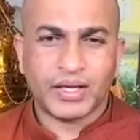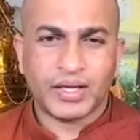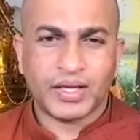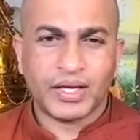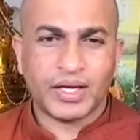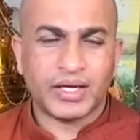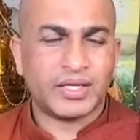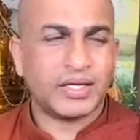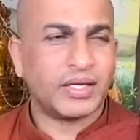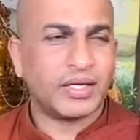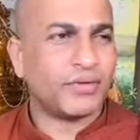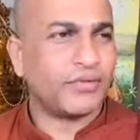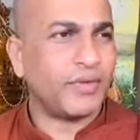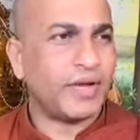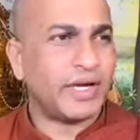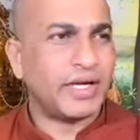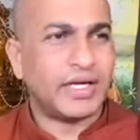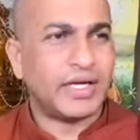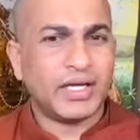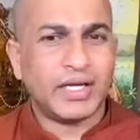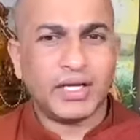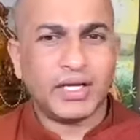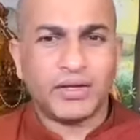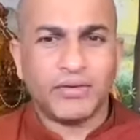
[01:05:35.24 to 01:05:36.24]
and uh,
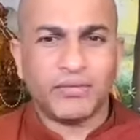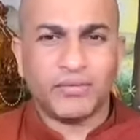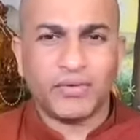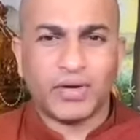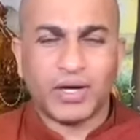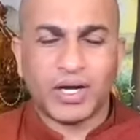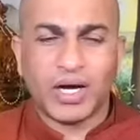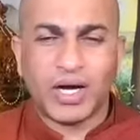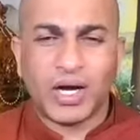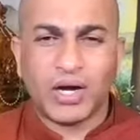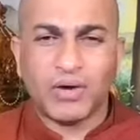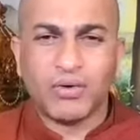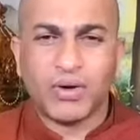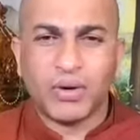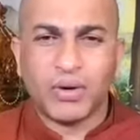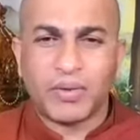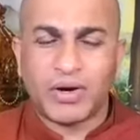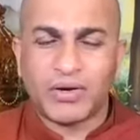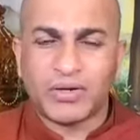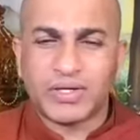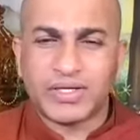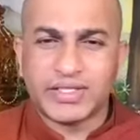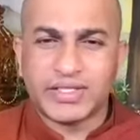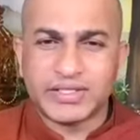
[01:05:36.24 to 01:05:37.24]
when he, how
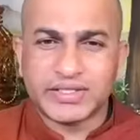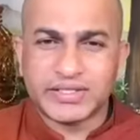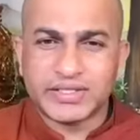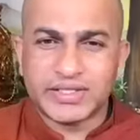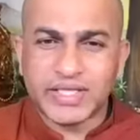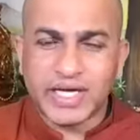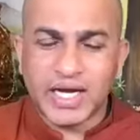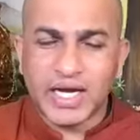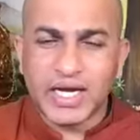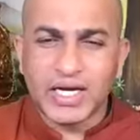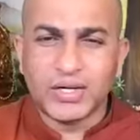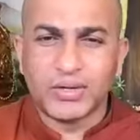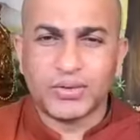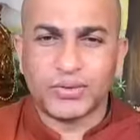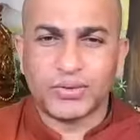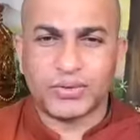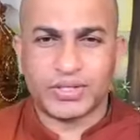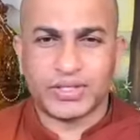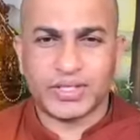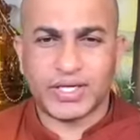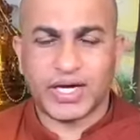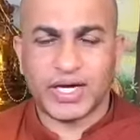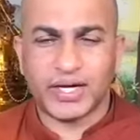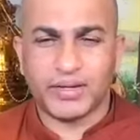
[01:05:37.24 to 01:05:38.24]
about his
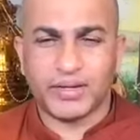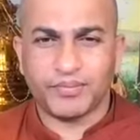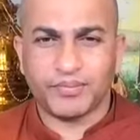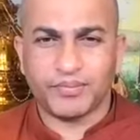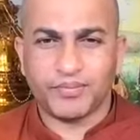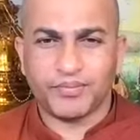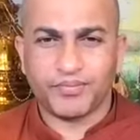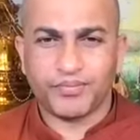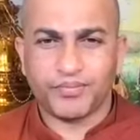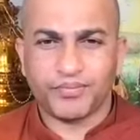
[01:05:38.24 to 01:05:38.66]
childhood time?